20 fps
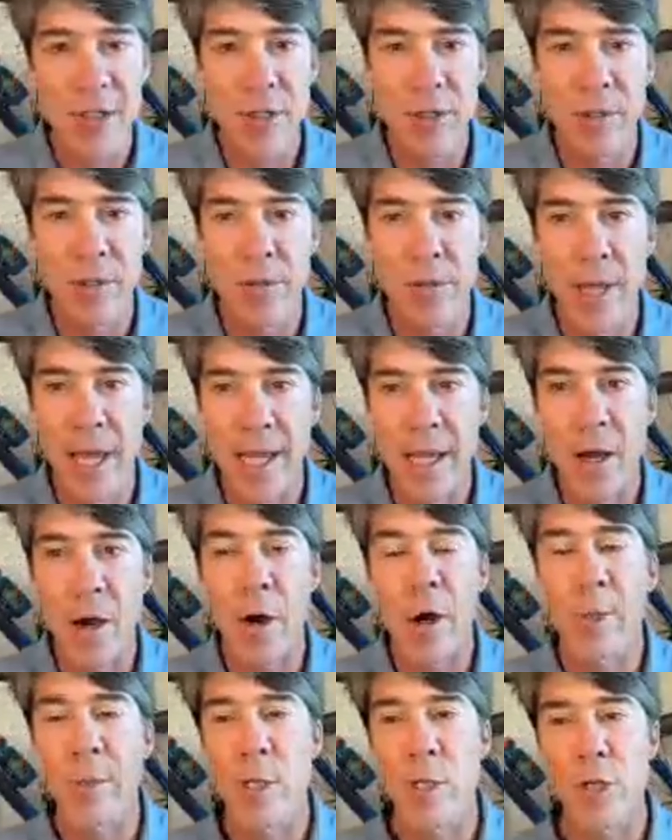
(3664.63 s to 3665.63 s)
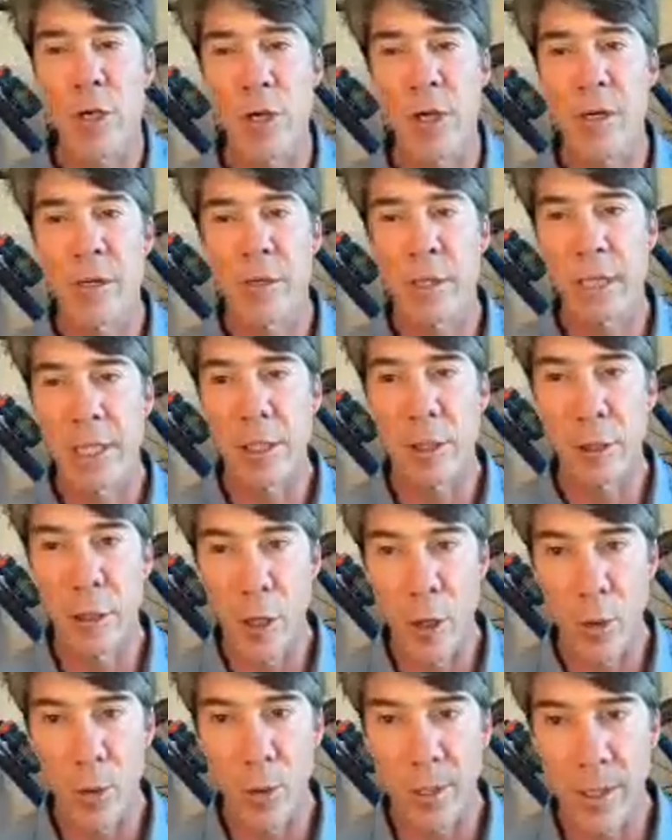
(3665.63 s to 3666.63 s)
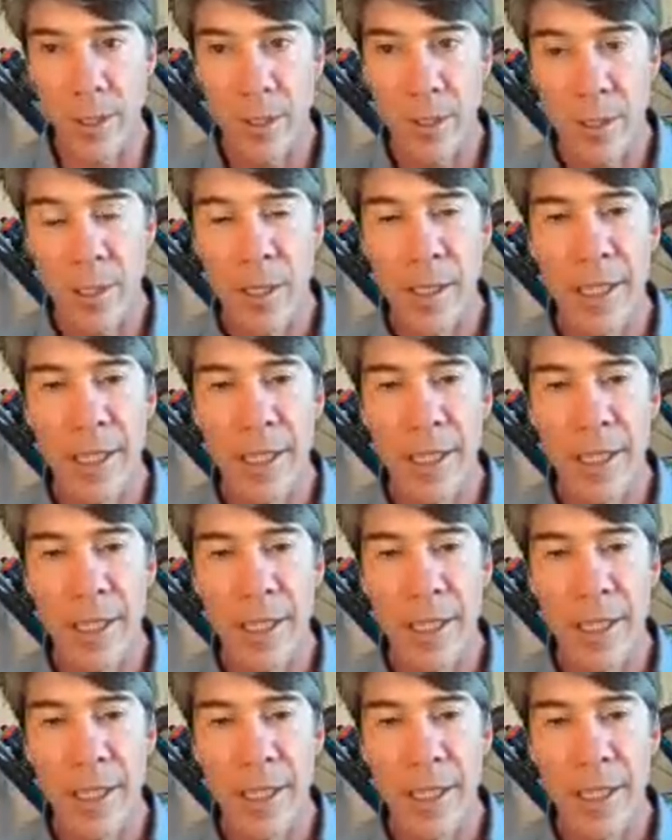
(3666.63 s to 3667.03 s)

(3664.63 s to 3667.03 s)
to like an arbitrarily lower